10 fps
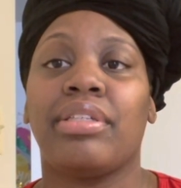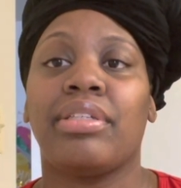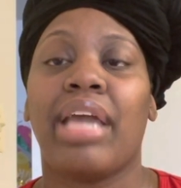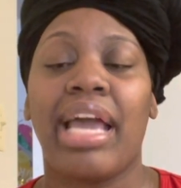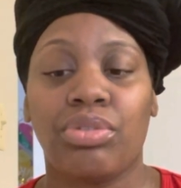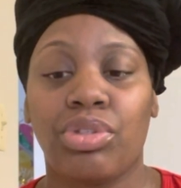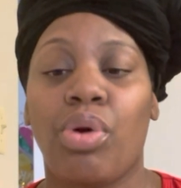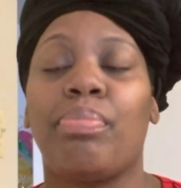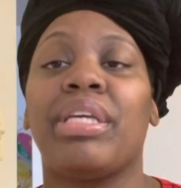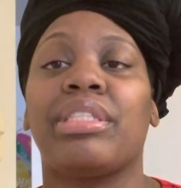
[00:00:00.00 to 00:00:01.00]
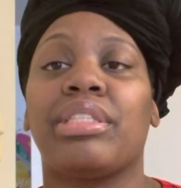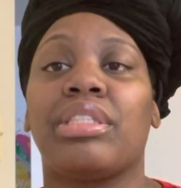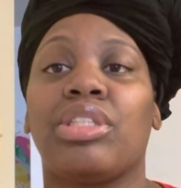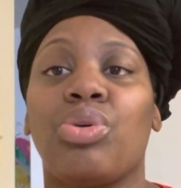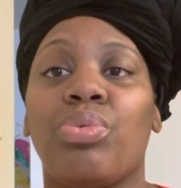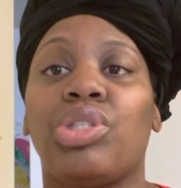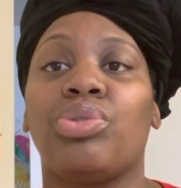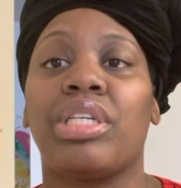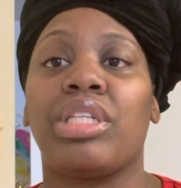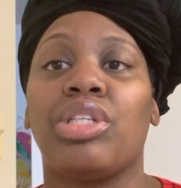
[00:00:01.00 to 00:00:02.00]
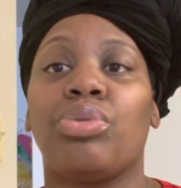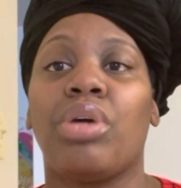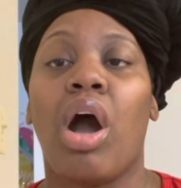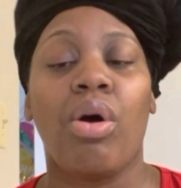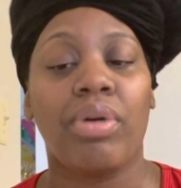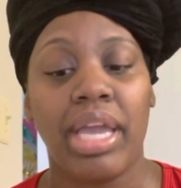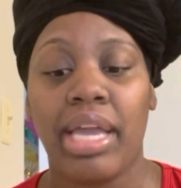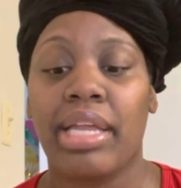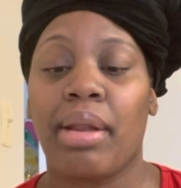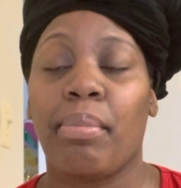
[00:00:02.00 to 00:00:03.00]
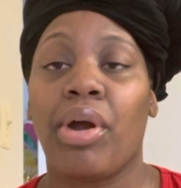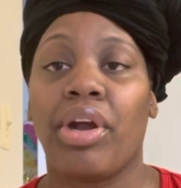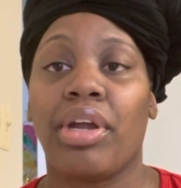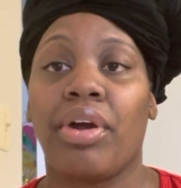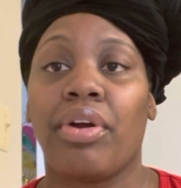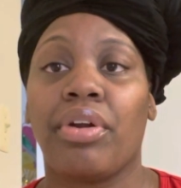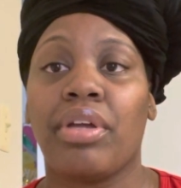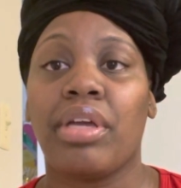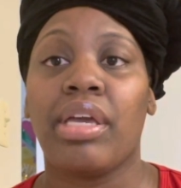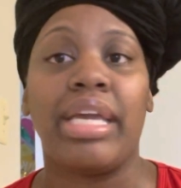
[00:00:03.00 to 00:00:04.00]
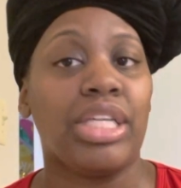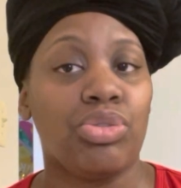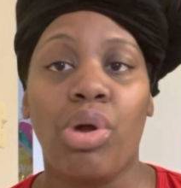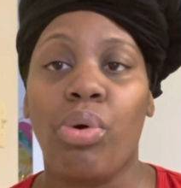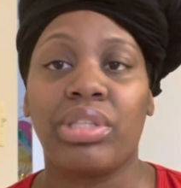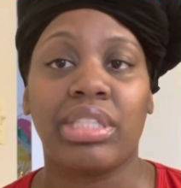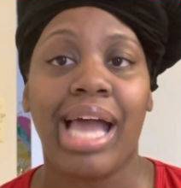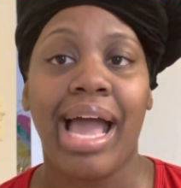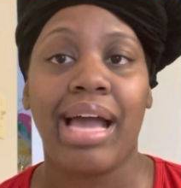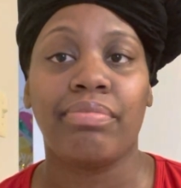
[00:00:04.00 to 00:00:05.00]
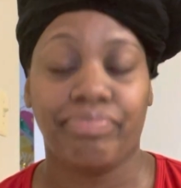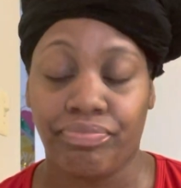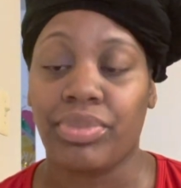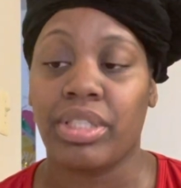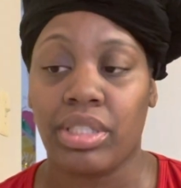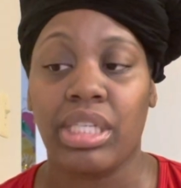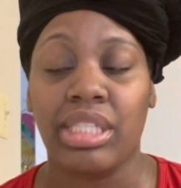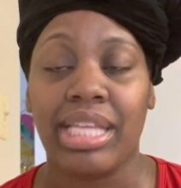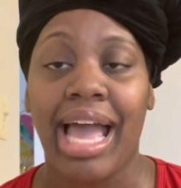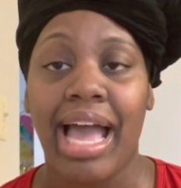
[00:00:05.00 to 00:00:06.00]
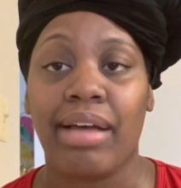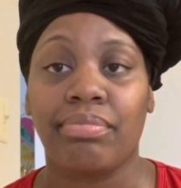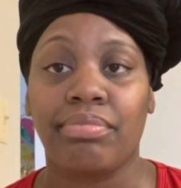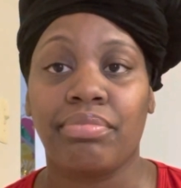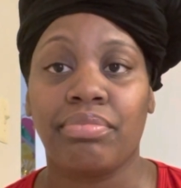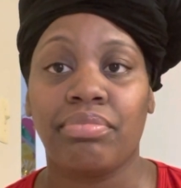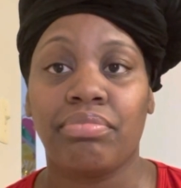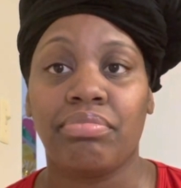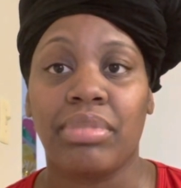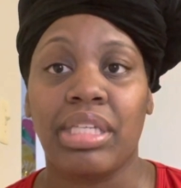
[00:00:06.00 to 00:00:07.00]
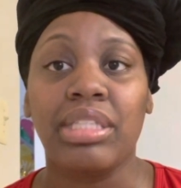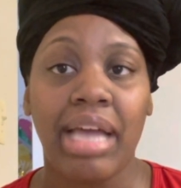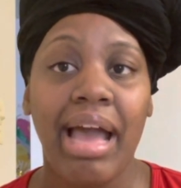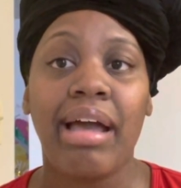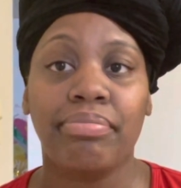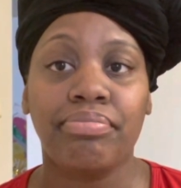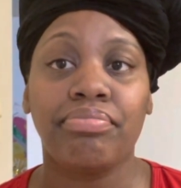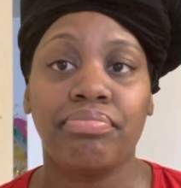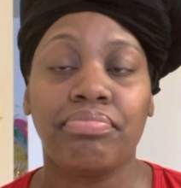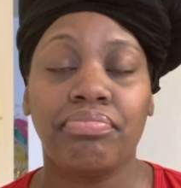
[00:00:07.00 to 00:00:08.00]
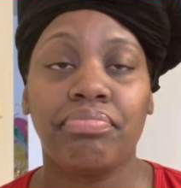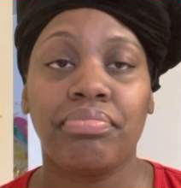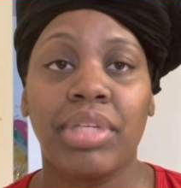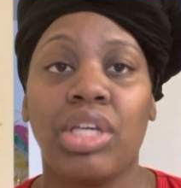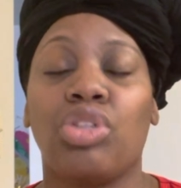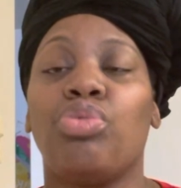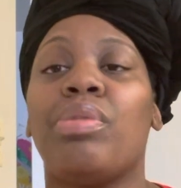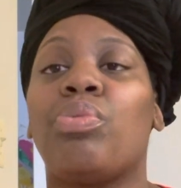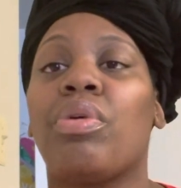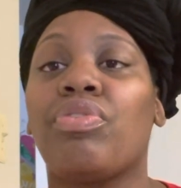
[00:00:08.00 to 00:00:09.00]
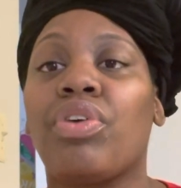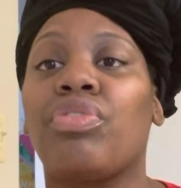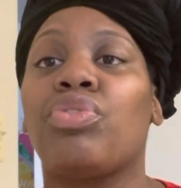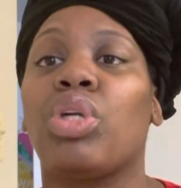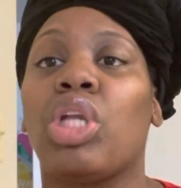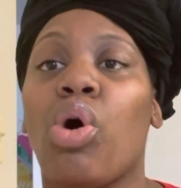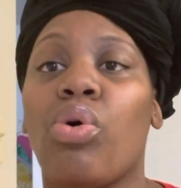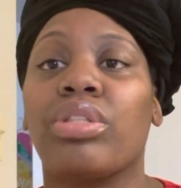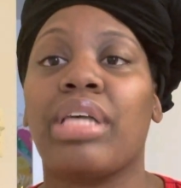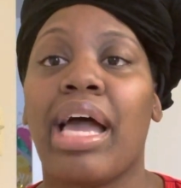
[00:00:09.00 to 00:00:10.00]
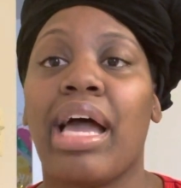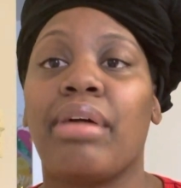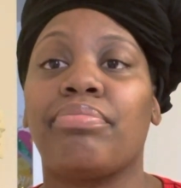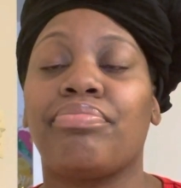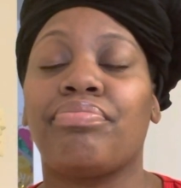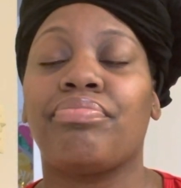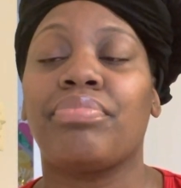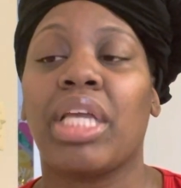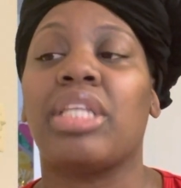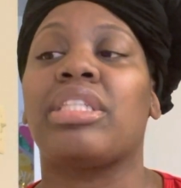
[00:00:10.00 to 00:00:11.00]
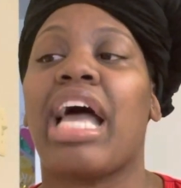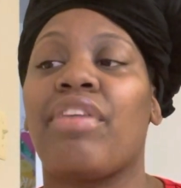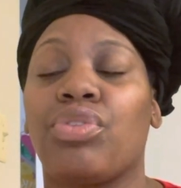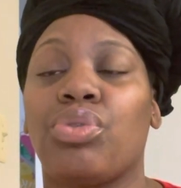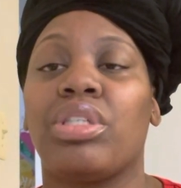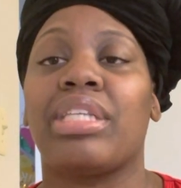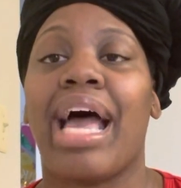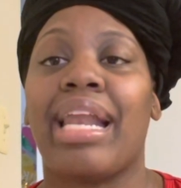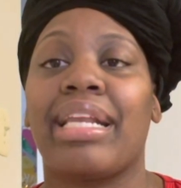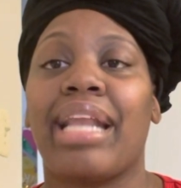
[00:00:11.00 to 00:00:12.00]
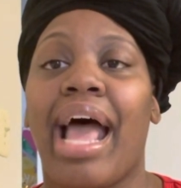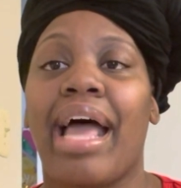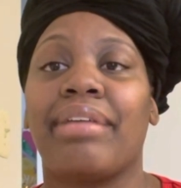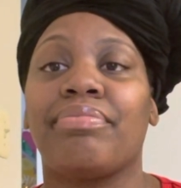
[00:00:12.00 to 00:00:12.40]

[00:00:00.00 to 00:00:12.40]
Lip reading: Handle your business and do what you need to do. Go ahead and marry her. And you know it's time. It's time. It's time. You've been with her for a long time. It's time for you to tie that knot.